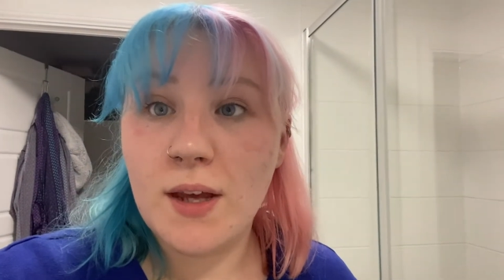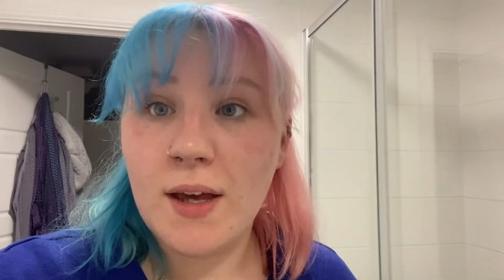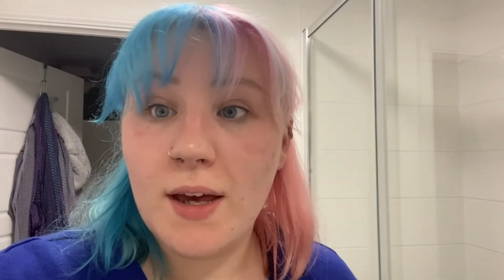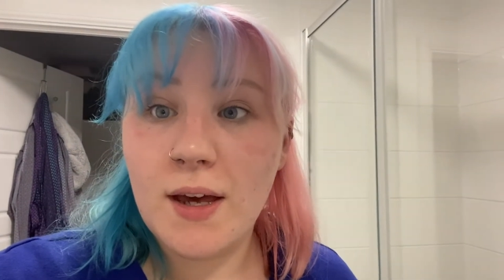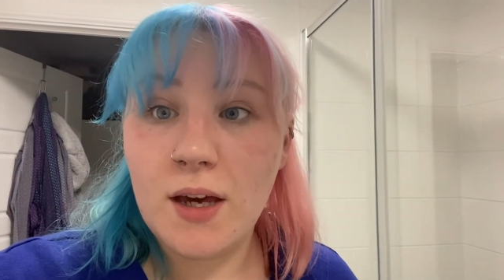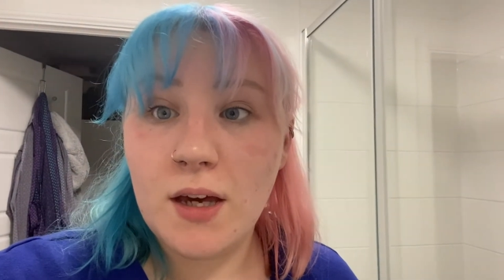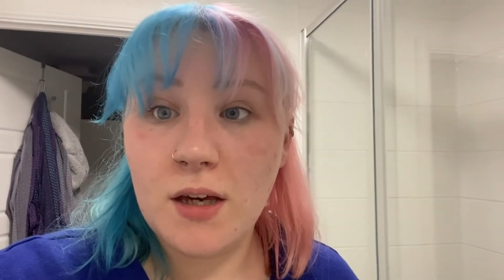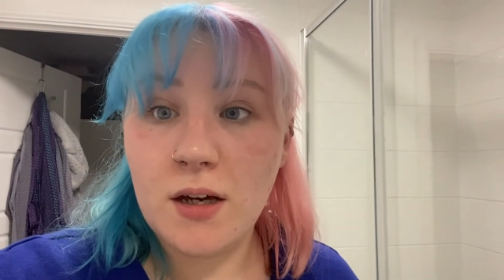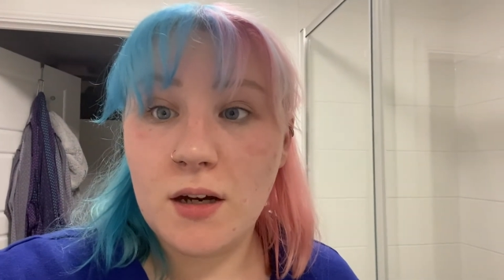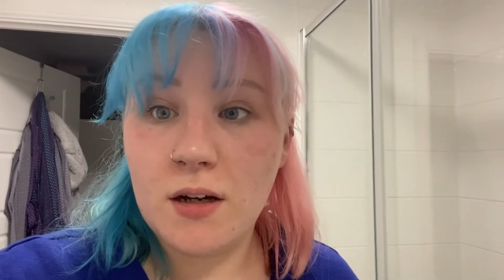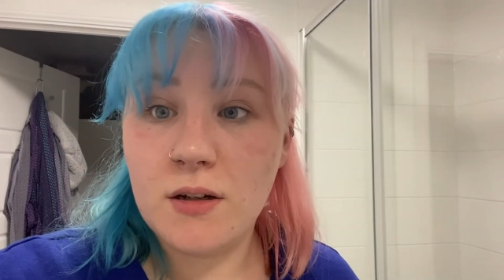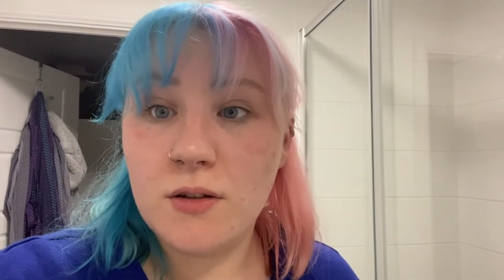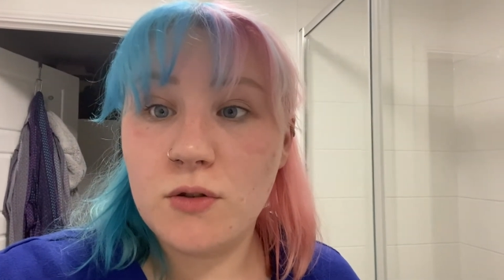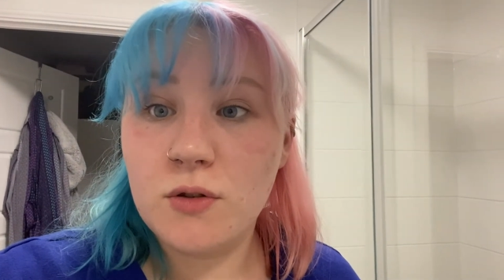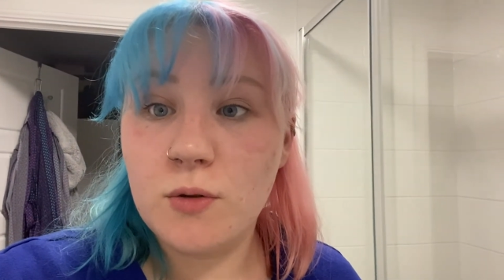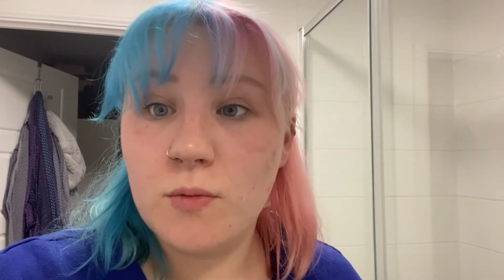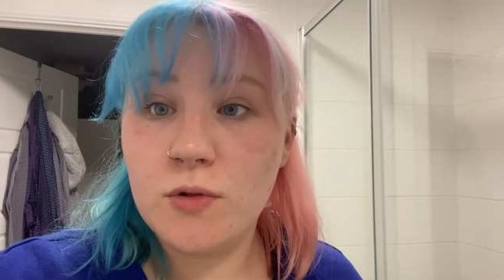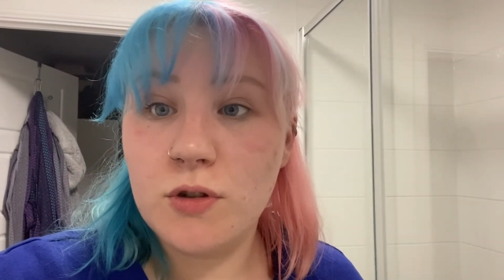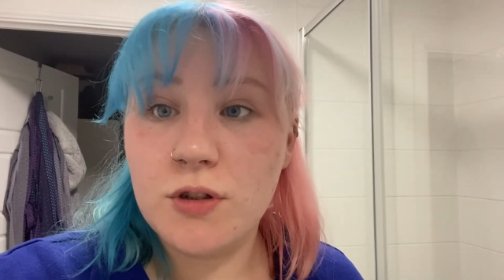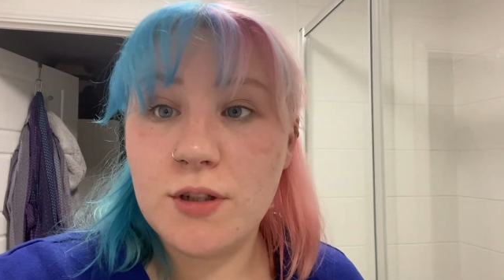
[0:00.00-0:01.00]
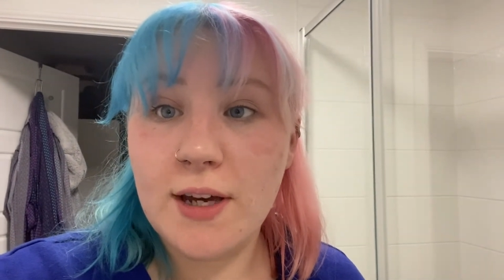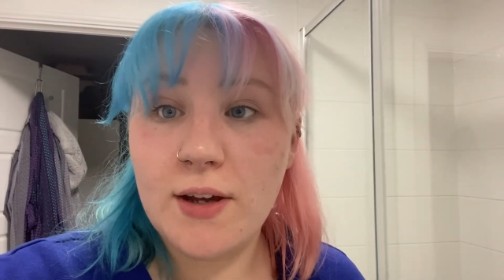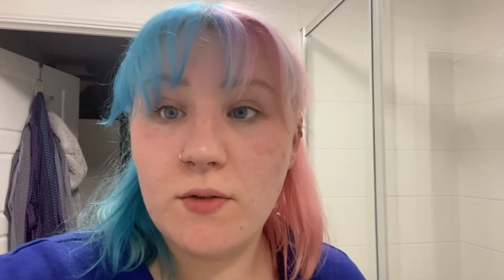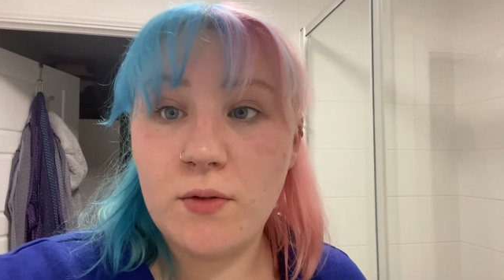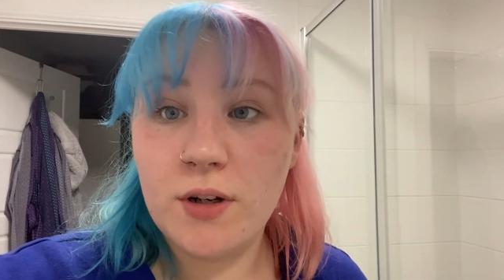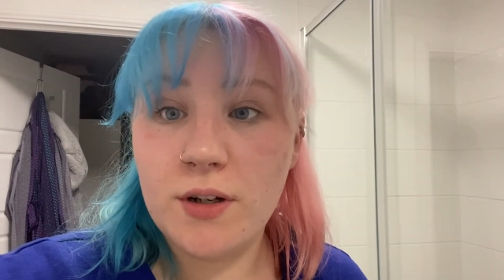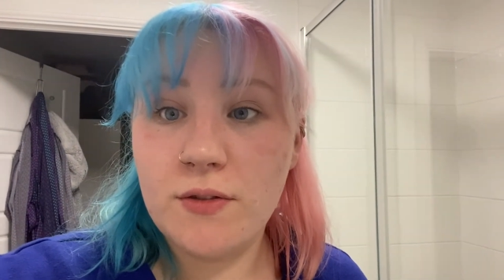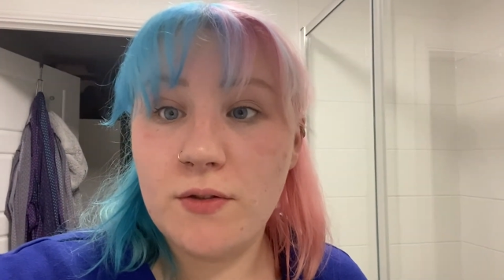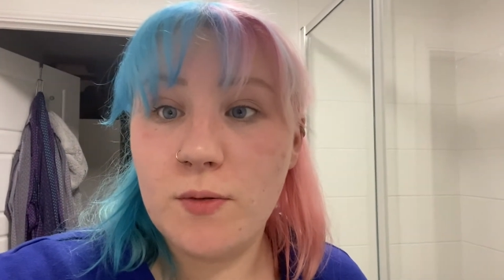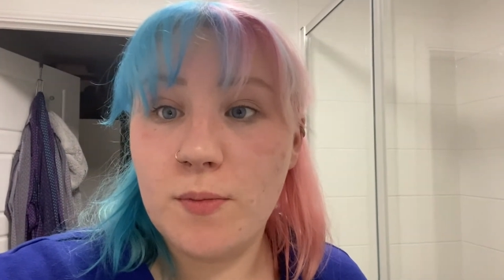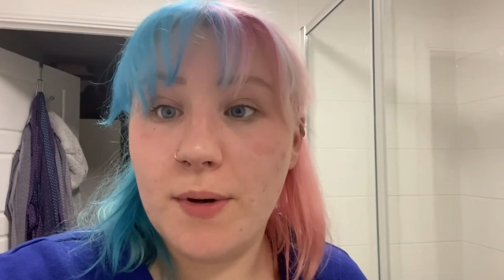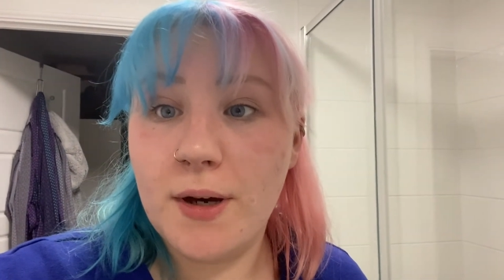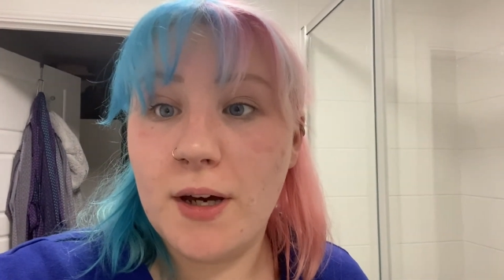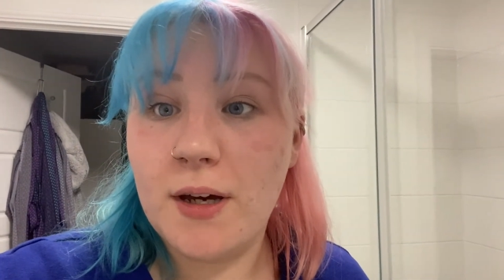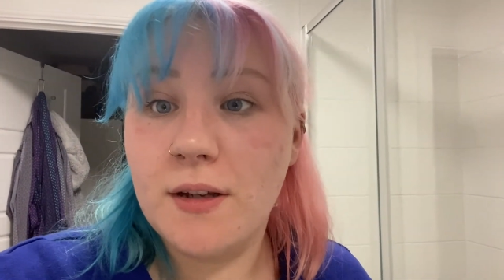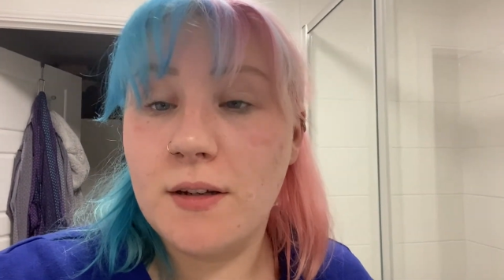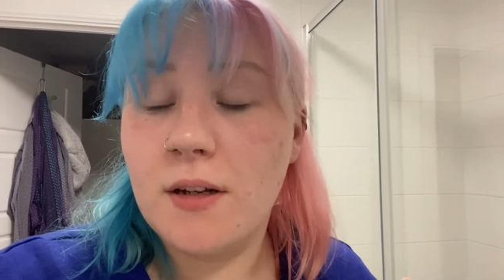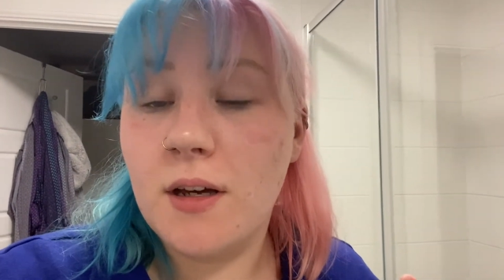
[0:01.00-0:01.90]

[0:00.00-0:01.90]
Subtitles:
Hey guys, so I'm just getting ready for bed